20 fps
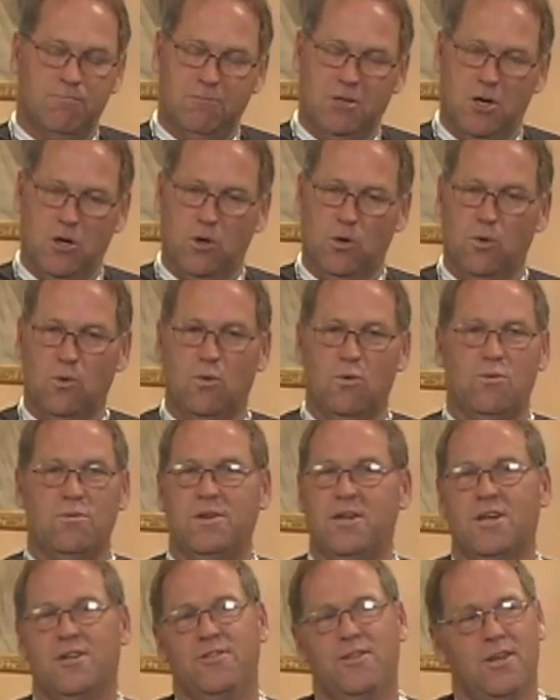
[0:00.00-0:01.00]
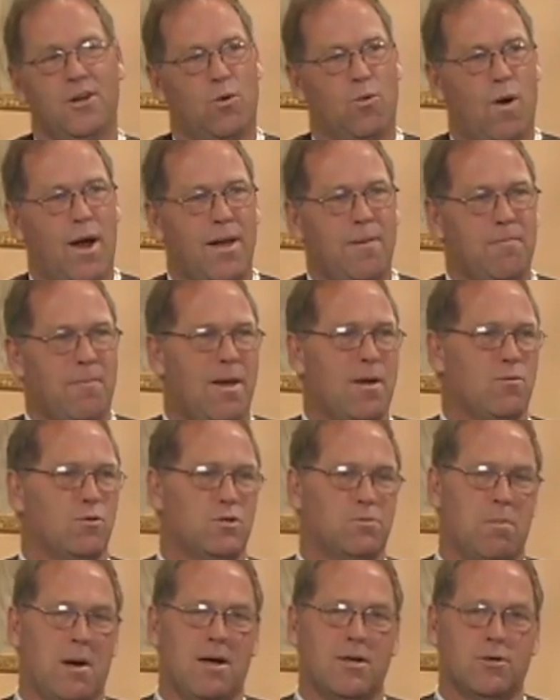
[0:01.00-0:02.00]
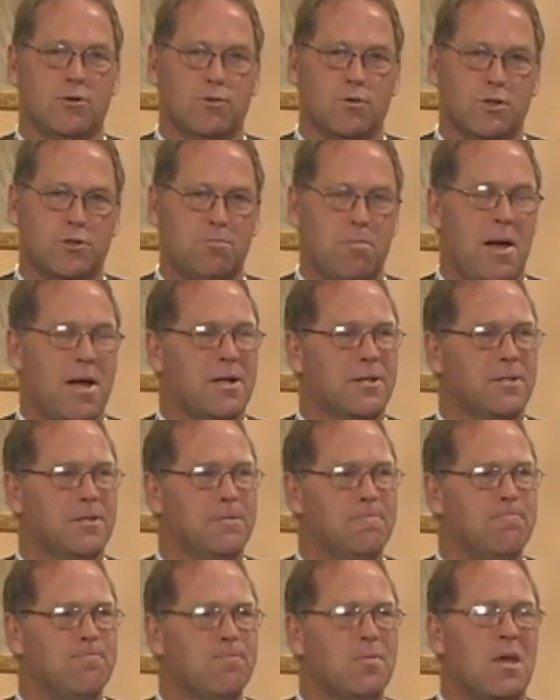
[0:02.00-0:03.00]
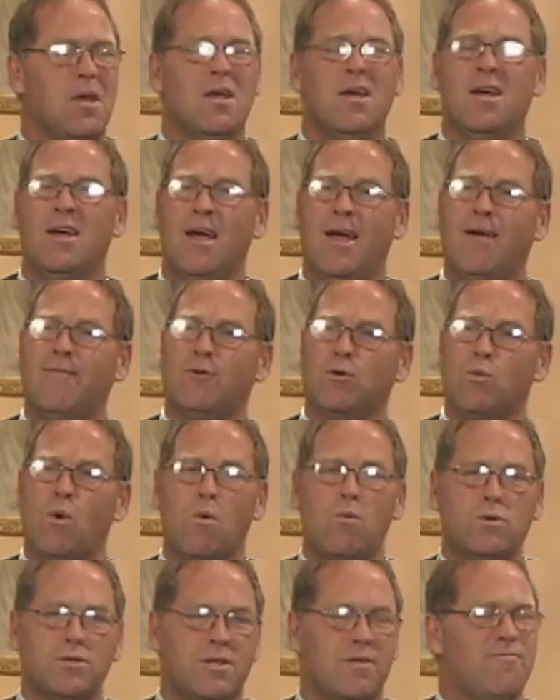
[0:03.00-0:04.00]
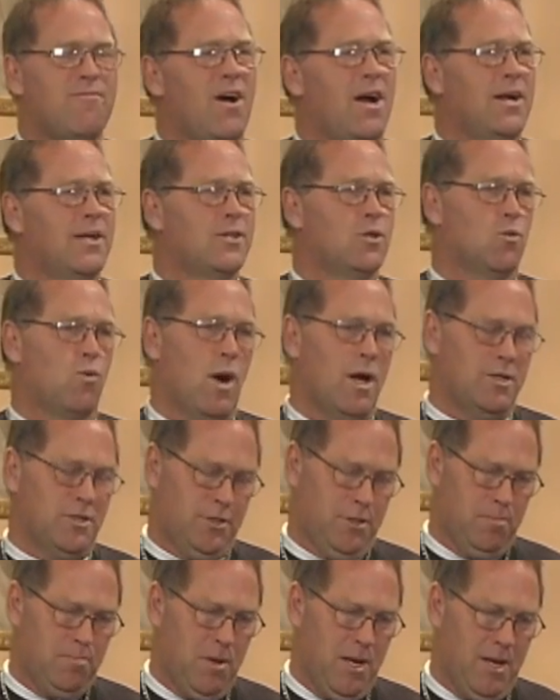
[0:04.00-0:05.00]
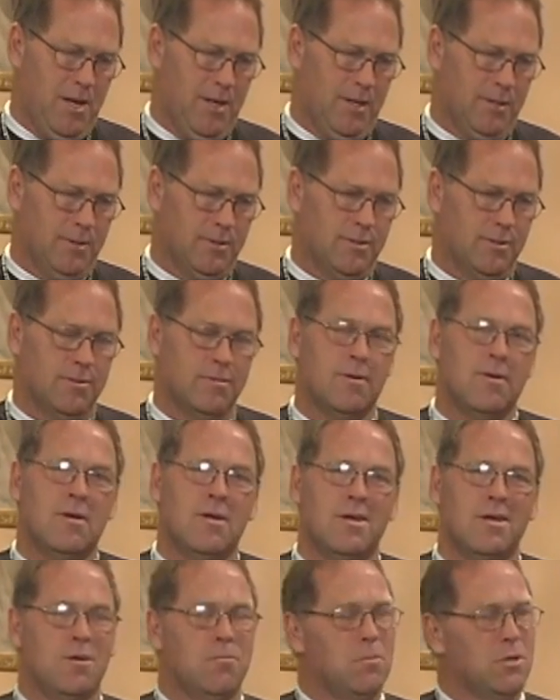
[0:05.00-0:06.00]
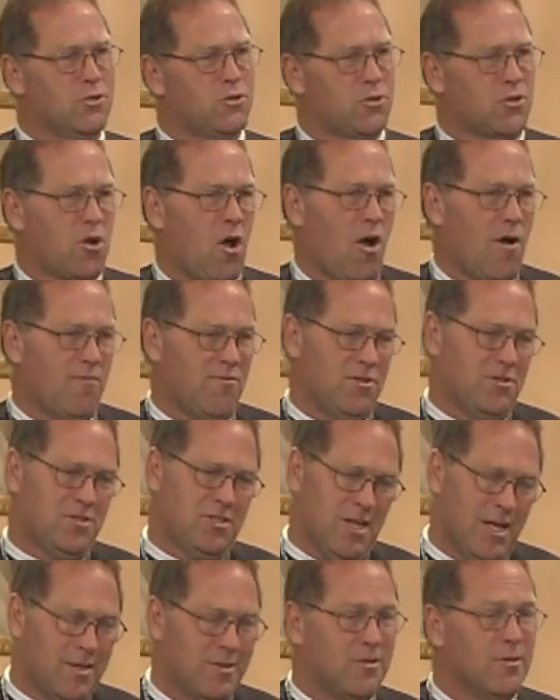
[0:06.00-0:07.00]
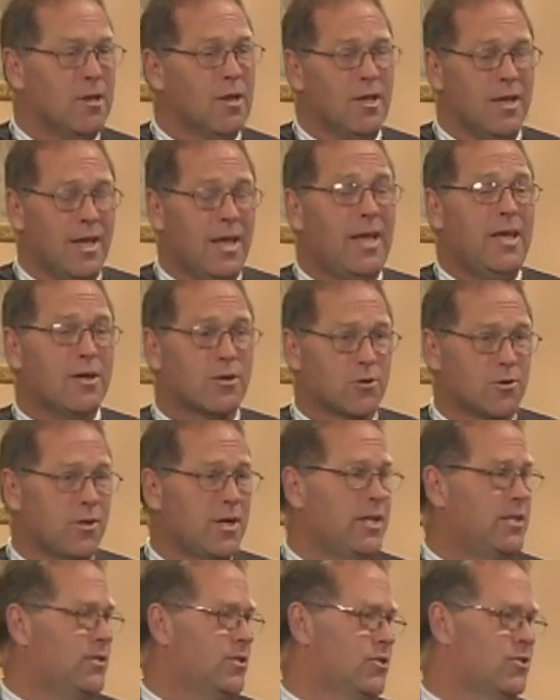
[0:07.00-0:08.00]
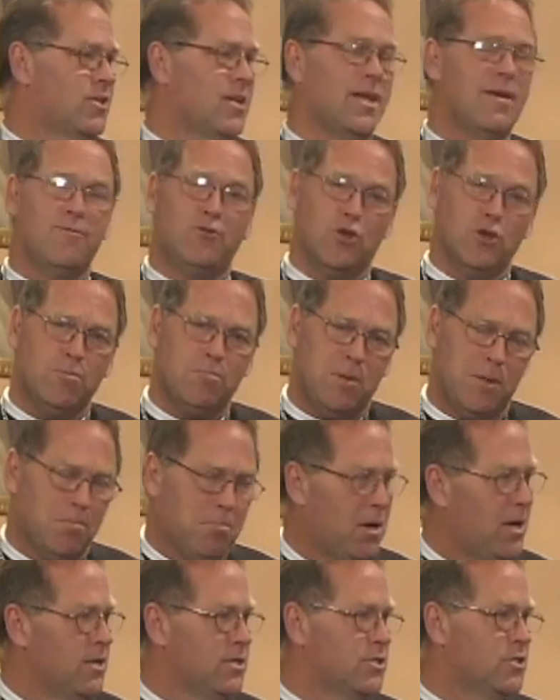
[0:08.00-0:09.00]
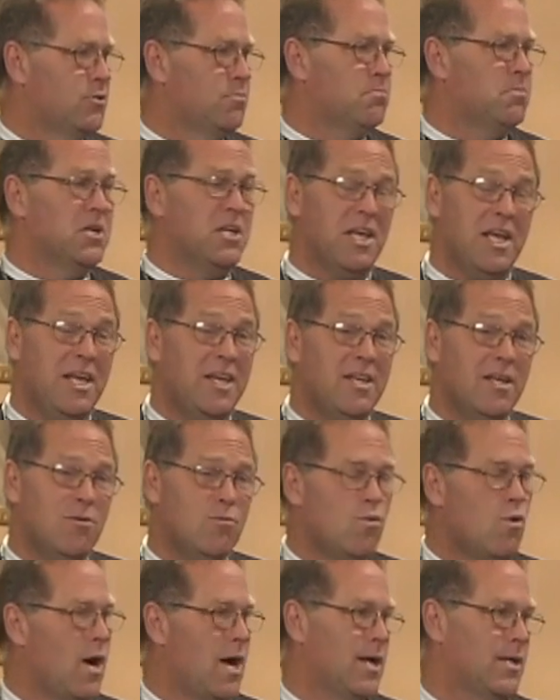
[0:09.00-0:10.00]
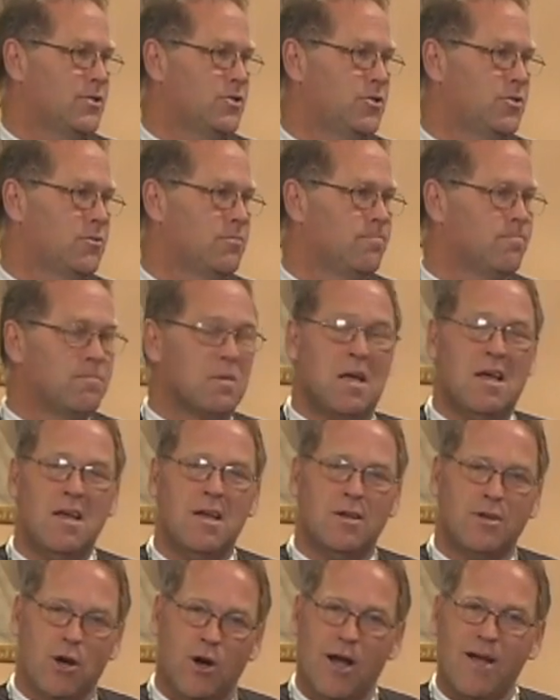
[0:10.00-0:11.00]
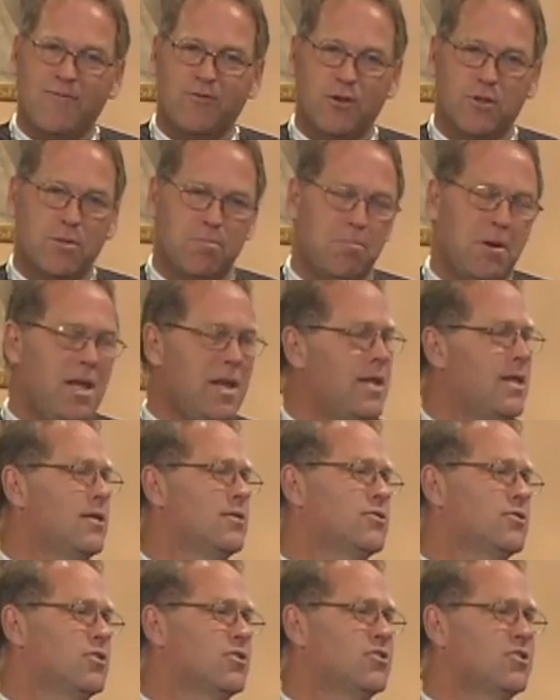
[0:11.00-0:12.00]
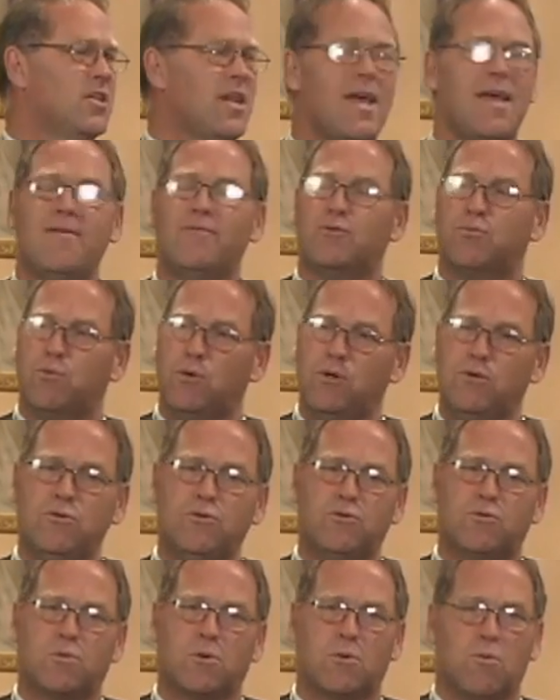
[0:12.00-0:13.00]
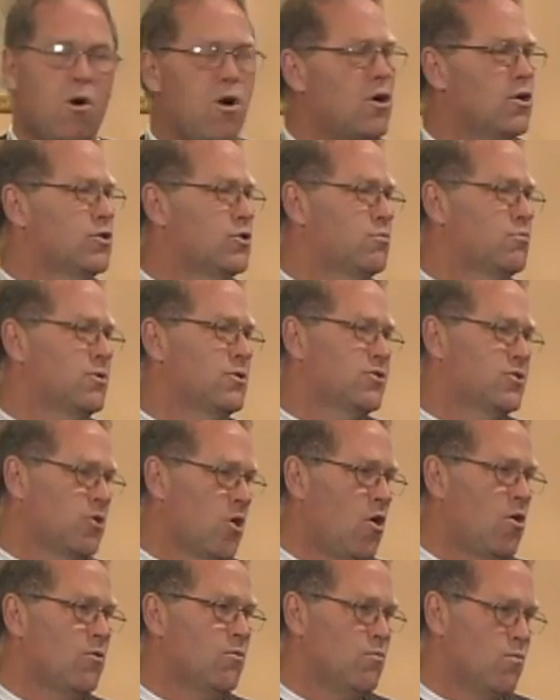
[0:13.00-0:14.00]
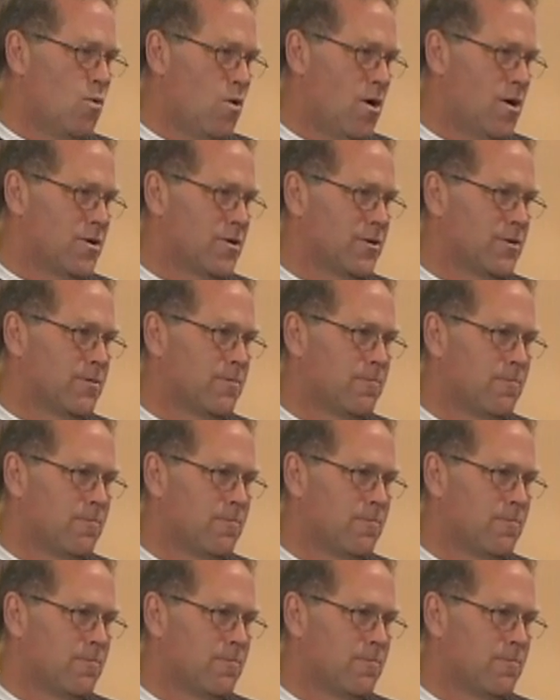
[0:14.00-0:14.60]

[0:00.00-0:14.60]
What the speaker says: No, none that a white man was bound to respect. Everyone was invited to watch the beatings. Now, Mr. Coffin said he agreed the slave should be punished, but he didn't watch. Now, after the beatings, the slave's wounds were washed with salt and water.